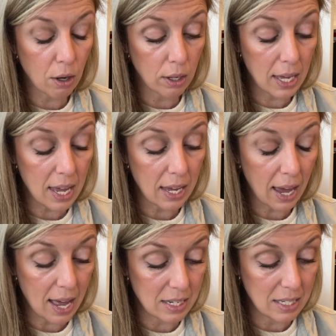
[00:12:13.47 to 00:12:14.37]
King
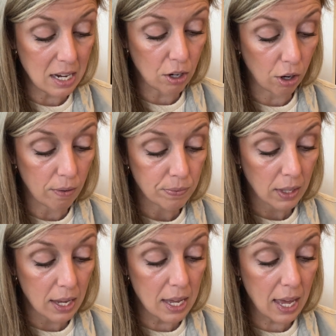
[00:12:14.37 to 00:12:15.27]
Adziner,
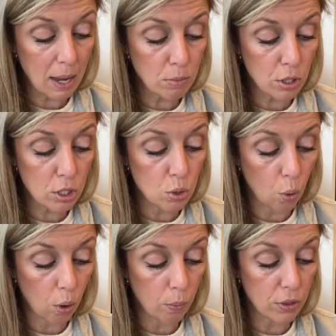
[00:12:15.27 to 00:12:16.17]
he came to the
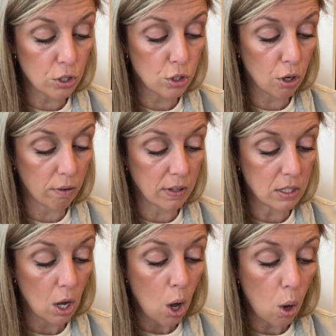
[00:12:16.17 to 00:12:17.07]
door with a servant
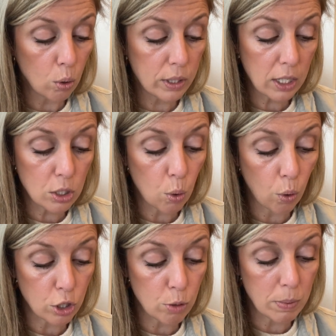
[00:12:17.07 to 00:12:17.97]
holding a
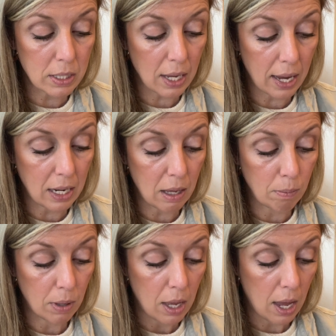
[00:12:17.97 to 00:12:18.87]
torch beside
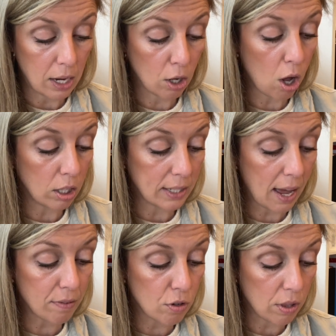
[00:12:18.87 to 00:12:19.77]
him and called
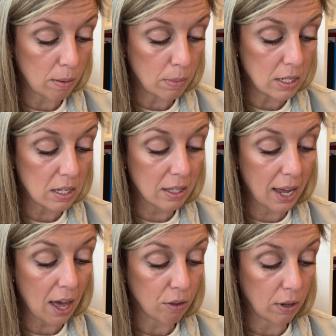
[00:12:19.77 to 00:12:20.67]
after them into the
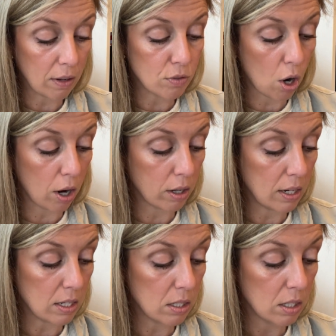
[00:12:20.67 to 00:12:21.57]
gathering of
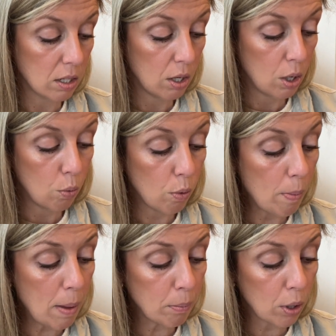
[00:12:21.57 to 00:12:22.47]
darkness,
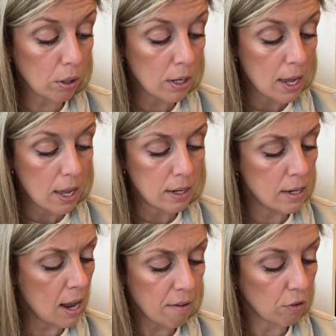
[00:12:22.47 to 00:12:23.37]
"Remember,
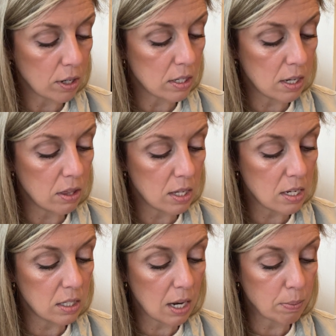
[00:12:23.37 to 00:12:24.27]
never ascend these
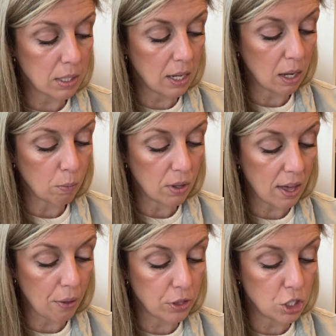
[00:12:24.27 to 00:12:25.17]
steps again
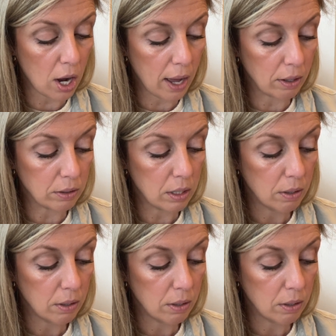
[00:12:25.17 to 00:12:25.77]
without the child."